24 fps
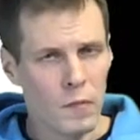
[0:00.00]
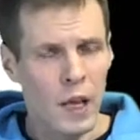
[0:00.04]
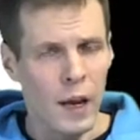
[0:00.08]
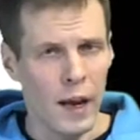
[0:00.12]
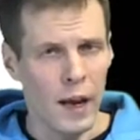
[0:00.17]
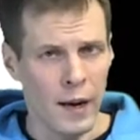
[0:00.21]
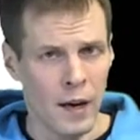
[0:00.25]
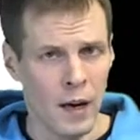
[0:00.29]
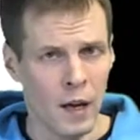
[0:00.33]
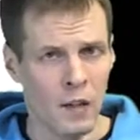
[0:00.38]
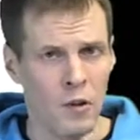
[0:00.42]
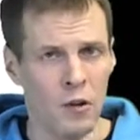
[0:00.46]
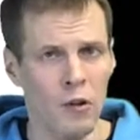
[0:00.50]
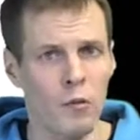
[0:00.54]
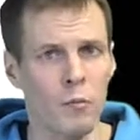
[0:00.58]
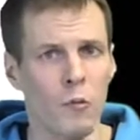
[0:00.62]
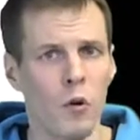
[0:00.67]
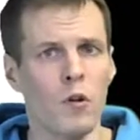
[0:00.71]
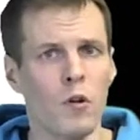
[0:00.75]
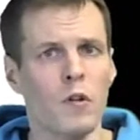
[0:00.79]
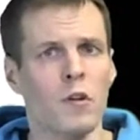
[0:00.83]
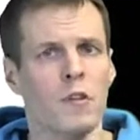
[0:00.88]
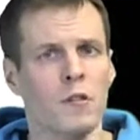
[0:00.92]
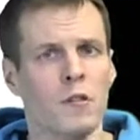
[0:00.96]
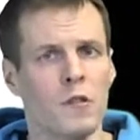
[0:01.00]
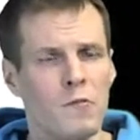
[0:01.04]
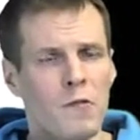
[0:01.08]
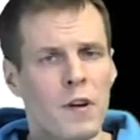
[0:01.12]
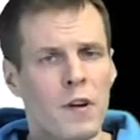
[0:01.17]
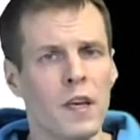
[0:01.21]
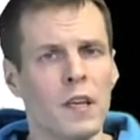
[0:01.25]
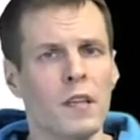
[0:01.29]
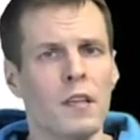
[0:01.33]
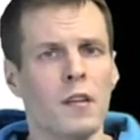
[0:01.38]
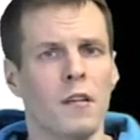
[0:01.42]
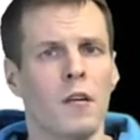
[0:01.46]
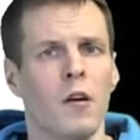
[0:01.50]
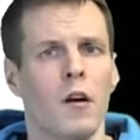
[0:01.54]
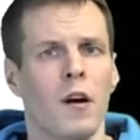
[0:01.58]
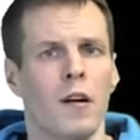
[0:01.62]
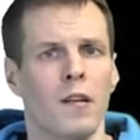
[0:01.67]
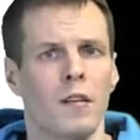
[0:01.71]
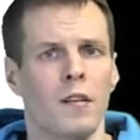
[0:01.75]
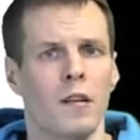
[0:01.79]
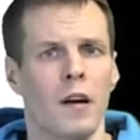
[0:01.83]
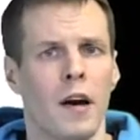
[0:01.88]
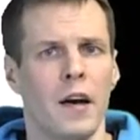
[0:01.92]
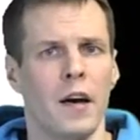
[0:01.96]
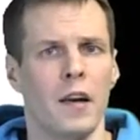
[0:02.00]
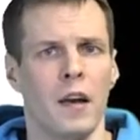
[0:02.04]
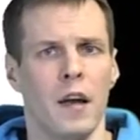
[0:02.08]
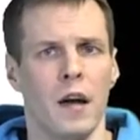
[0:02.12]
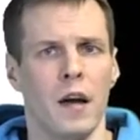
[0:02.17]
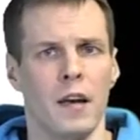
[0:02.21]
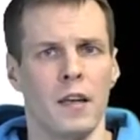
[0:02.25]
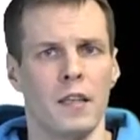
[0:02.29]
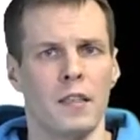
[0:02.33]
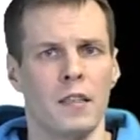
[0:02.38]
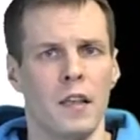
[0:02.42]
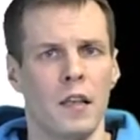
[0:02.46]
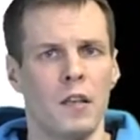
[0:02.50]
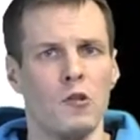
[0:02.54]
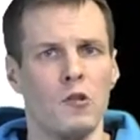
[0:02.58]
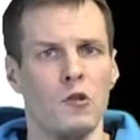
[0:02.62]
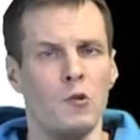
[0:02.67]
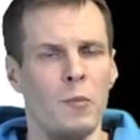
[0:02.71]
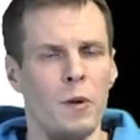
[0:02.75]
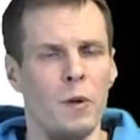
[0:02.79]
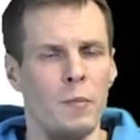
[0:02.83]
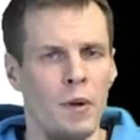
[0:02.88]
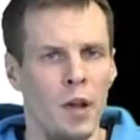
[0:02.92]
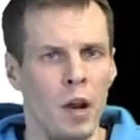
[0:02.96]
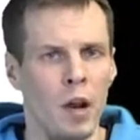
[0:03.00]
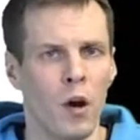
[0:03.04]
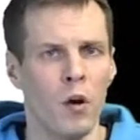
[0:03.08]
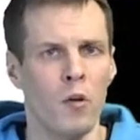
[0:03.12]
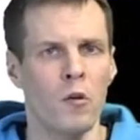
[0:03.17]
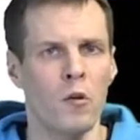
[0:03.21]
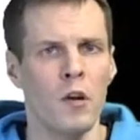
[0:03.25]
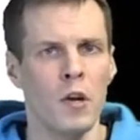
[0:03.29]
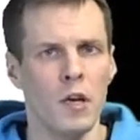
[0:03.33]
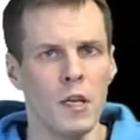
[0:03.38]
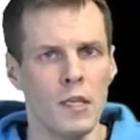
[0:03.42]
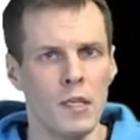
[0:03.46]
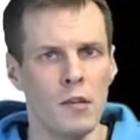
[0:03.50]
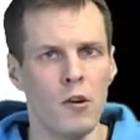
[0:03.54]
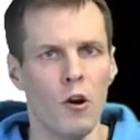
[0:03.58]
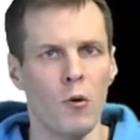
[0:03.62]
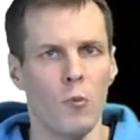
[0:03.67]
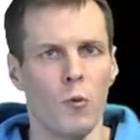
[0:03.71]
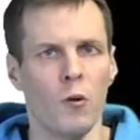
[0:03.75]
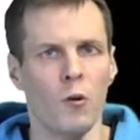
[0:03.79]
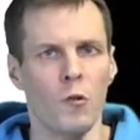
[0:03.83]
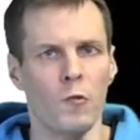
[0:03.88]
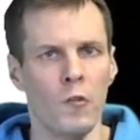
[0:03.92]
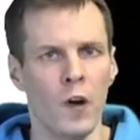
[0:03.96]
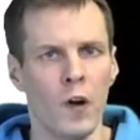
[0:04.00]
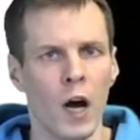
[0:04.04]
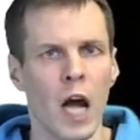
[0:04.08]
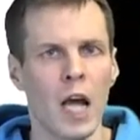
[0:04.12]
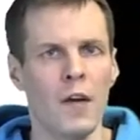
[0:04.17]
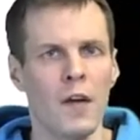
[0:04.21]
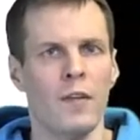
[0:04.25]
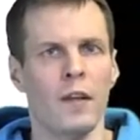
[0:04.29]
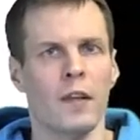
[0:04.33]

another more strict guideline is that it should be below 0.5,